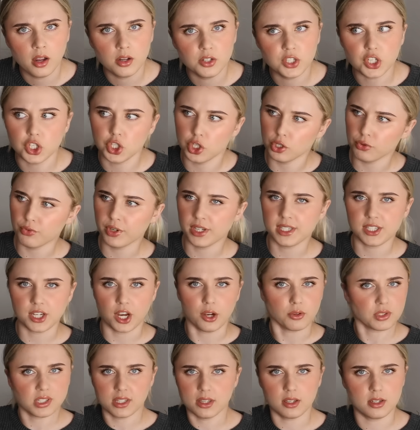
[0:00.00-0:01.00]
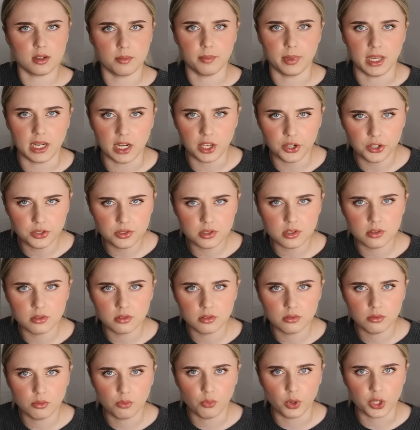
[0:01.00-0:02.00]
Did you reach out to the D'Amelios
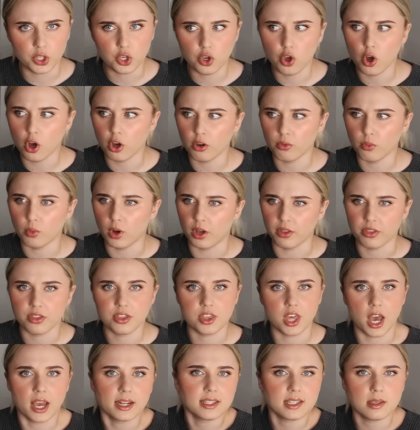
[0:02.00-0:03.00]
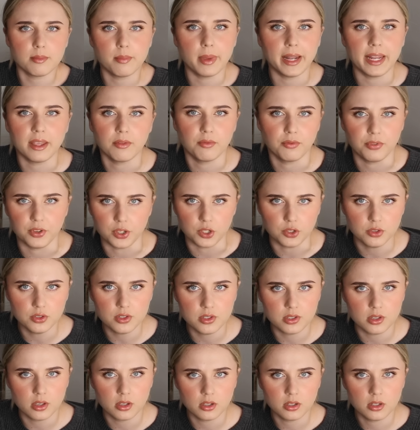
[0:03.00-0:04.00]
when you got, what, 30 million
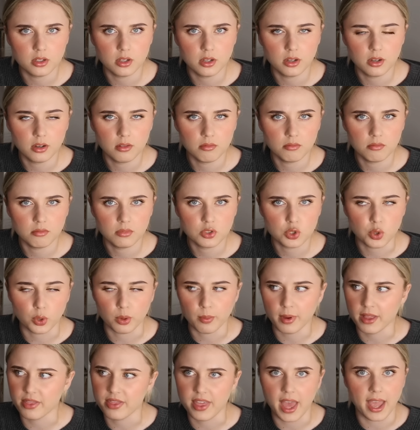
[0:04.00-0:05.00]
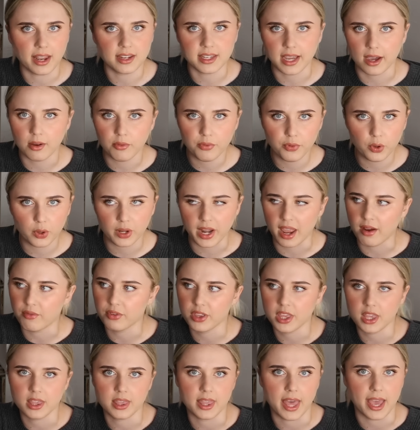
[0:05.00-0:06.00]
views? Talking about their downfall and
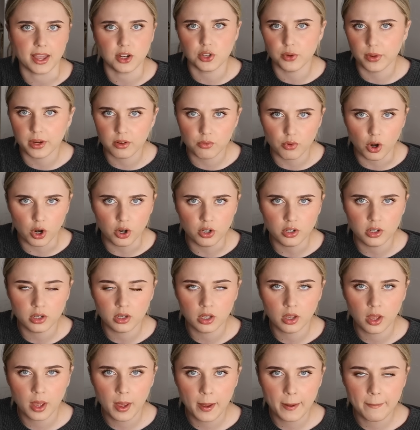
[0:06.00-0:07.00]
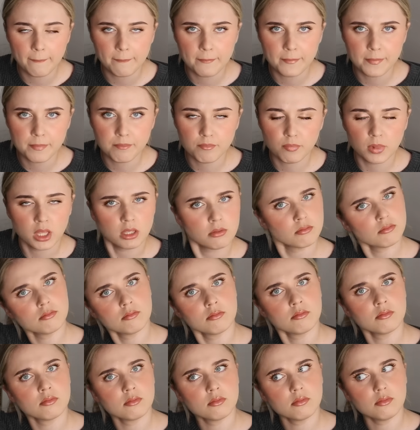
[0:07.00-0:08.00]
everything they're doing wrong?
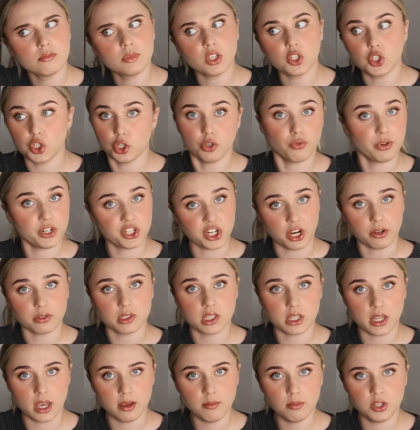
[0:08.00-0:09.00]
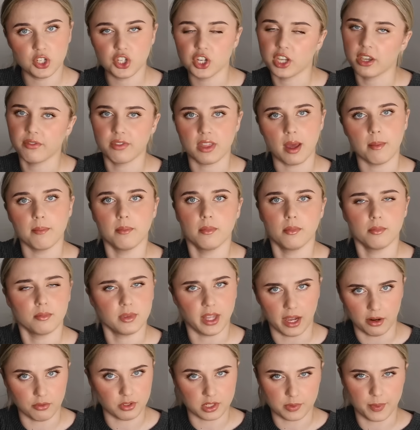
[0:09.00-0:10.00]
Did you reach out to them? Did you give them
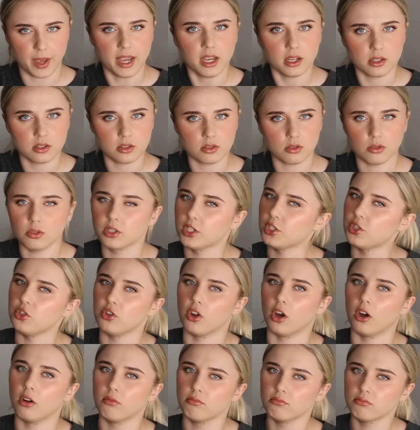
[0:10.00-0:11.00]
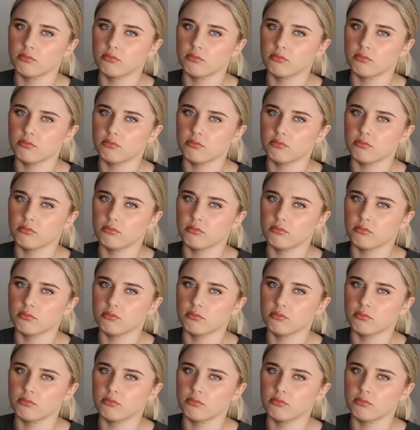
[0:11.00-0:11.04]
that respect, or did you not?